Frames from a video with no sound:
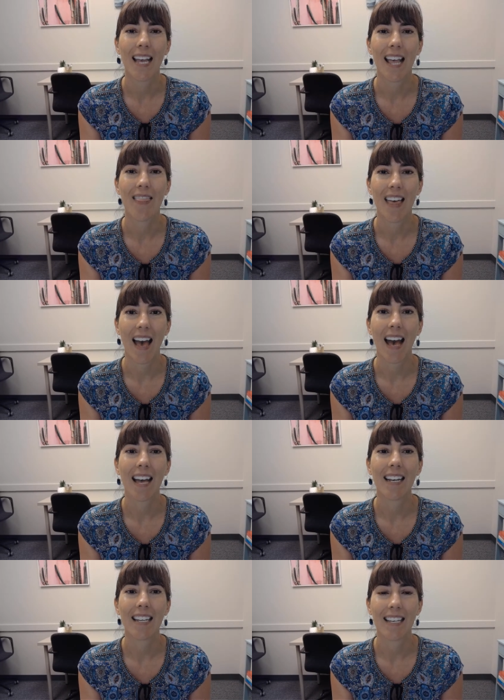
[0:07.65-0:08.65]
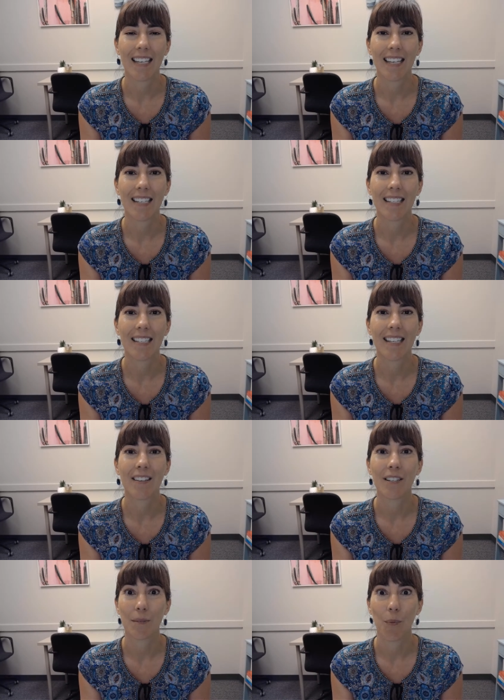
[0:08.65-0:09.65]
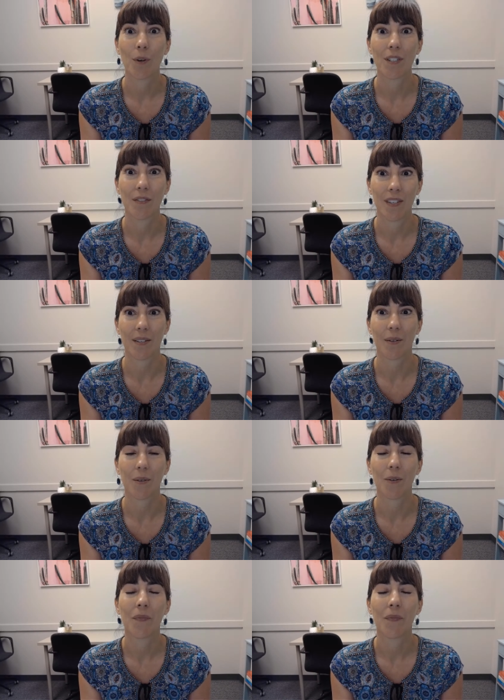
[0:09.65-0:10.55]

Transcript: and that is the sports physical.